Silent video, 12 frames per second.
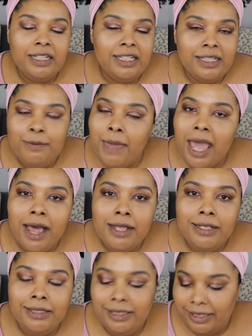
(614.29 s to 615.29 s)

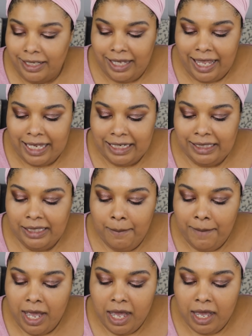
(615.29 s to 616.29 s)
Smells like
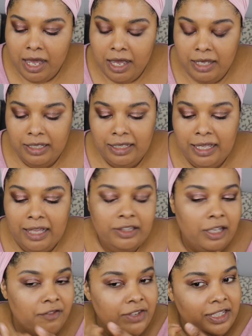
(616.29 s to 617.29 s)
summer.
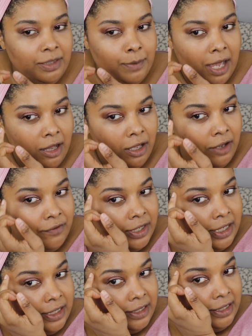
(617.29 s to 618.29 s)
Love the smell of
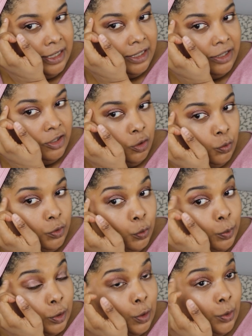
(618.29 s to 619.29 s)
these tint, so
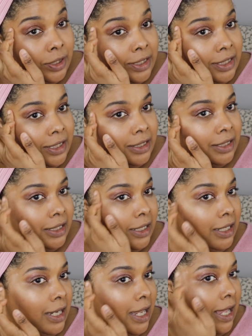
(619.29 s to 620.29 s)
super loaded
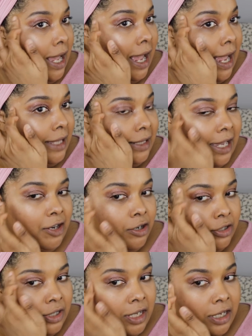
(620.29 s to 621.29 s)
tinted
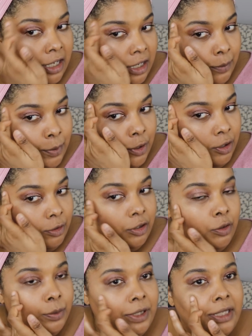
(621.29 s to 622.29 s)
highlighters. Gonna put a
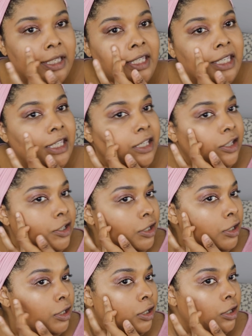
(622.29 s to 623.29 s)
little bit
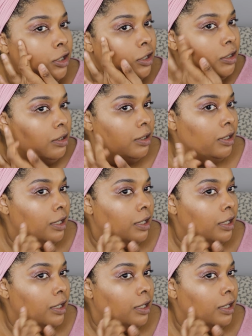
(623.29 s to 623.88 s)
here.